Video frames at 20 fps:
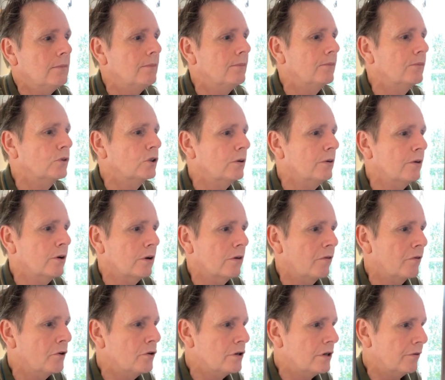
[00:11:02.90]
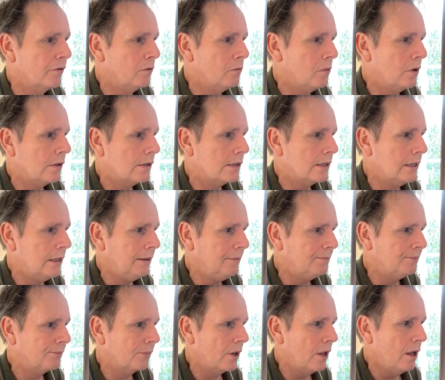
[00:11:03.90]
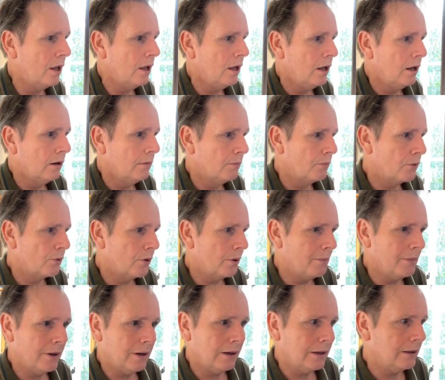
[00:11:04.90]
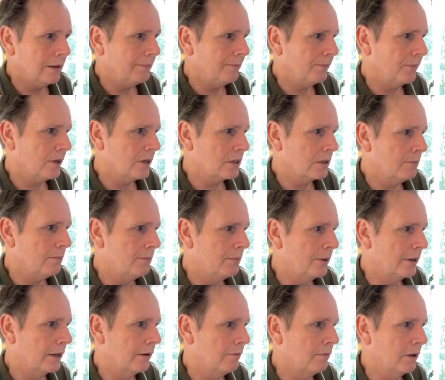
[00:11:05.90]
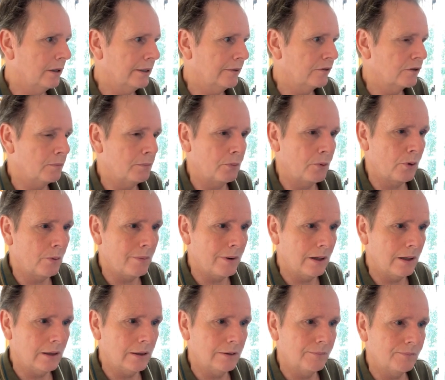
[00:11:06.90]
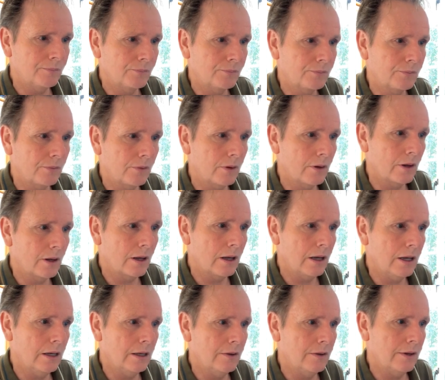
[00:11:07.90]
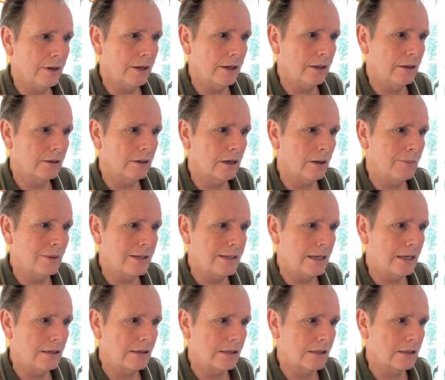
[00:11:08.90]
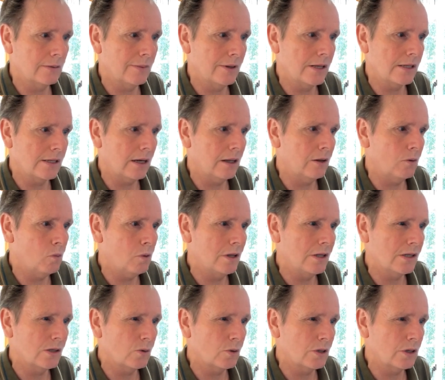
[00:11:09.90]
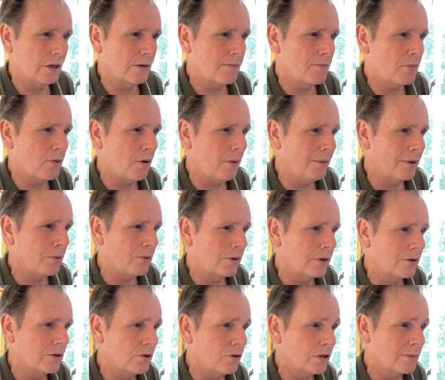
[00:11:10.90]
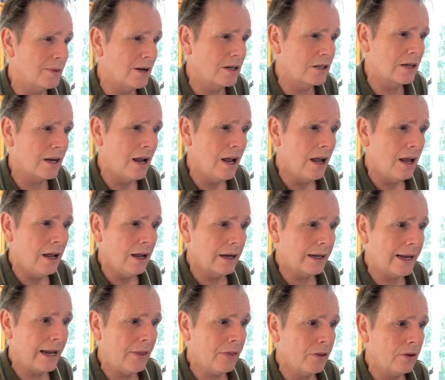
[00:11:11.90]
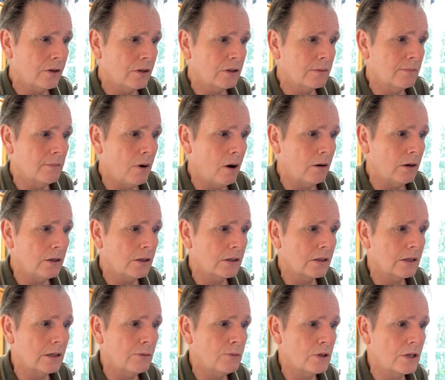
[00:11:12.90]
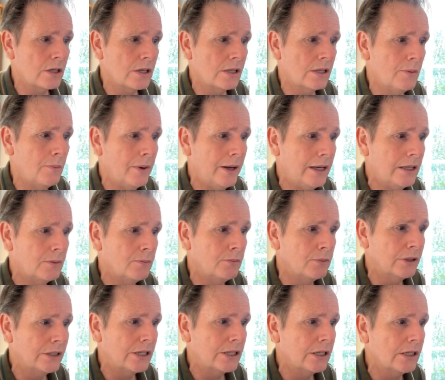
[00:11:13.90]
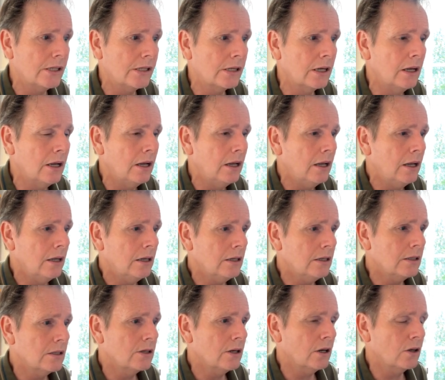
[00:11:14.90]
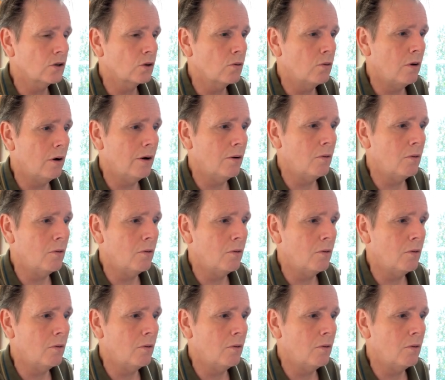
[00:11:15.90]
So we've got a few different ones there. Primula, that's a big leafed primula. And then coming down to some of these other ones, which I probably wouldn't use much. Canthus mollis, which is the bear's breeches, it does quite